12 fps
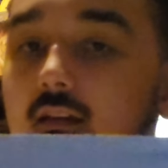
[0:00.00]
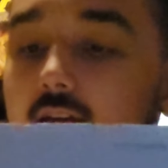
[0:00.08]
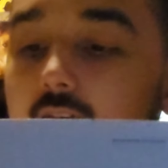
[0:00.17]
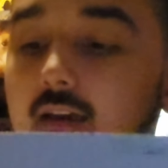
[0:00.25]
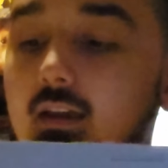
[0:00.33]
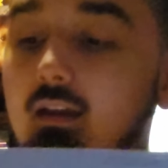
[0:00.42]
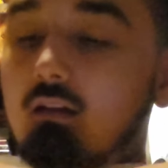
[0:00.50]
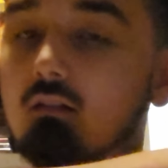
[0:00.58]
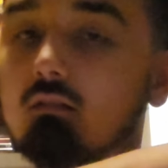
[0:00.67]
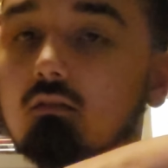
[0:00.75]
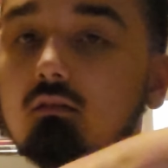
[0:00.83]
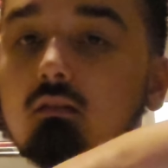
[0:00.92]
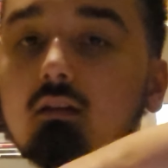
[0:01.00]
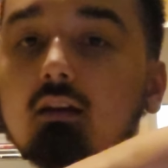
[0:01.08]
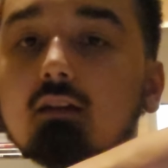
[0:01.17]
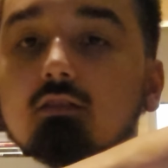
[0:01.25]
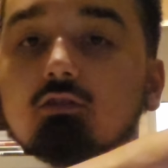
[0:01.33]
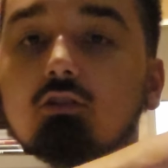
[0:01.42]
get.
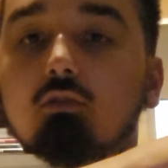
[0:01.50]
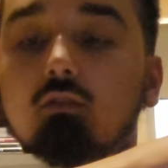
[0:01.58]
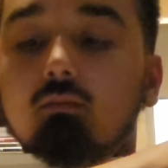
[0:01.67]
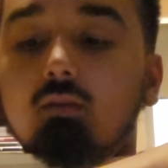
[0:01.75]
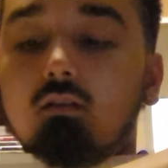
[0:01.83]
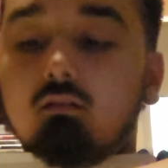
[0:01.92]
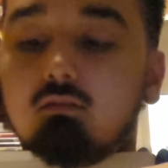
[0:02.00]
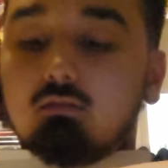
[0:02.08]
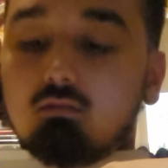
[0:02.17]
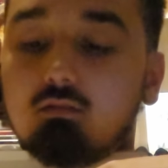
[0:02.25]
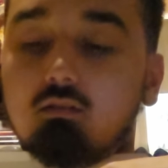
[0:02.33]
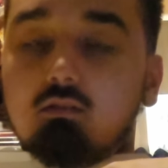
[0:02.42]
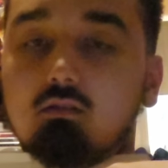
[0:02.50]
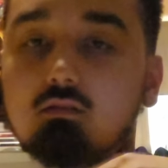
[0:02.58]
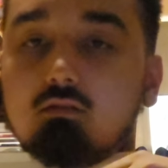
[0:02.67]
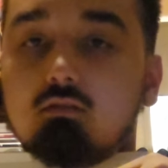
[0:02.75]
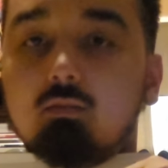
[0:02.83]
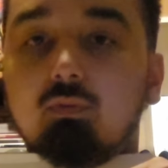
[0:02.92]
It's choking me.
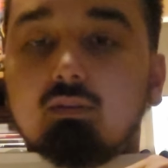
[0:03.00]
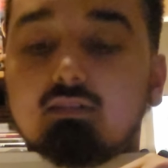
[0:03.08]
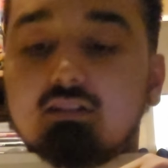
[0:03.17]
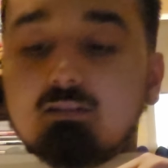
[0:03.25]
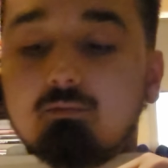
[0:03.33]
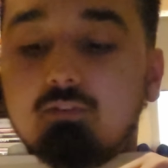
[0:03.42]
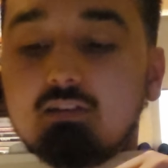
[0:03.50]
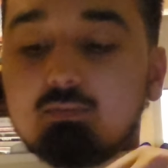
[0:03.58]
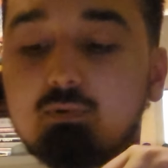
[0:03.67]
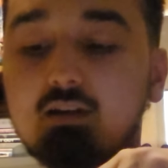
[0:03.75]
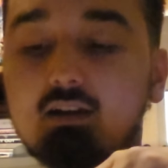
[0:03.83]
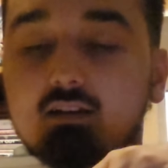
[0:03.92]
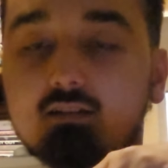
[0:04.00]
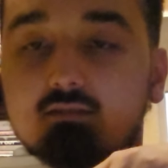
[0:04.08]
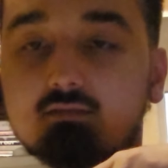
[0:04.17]
The PlayStation fights back